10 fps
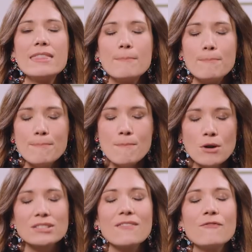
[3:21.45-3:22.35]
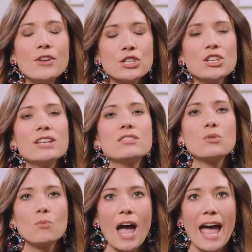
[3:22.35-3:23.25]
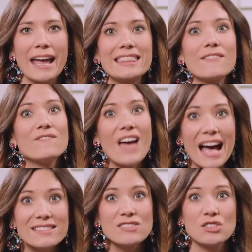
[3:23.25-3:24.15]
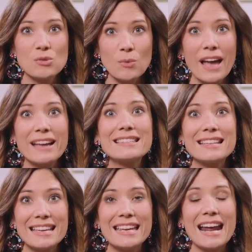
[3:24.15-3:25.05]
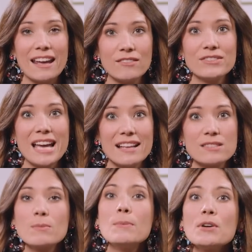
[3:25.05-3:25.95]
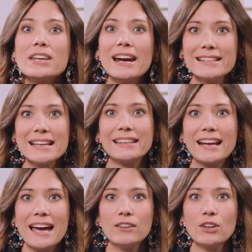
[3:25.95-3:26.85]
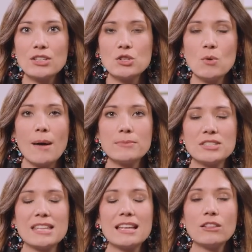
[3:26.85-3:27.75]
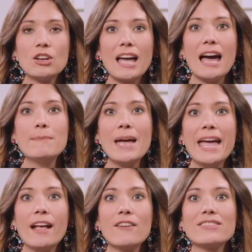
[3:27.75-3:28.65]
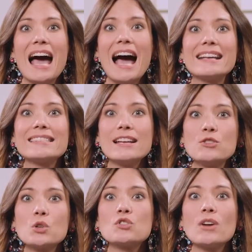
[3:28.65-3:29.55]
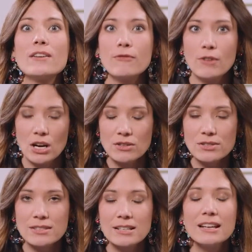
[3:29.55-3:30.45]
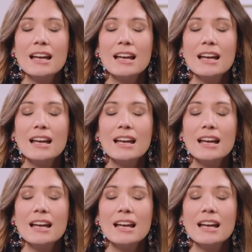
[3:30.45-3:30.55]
the most efficient way and the fastest way to get out of debt. So when people get out of debt, they kind of look at two options. They look at paying off the highest interest rate first.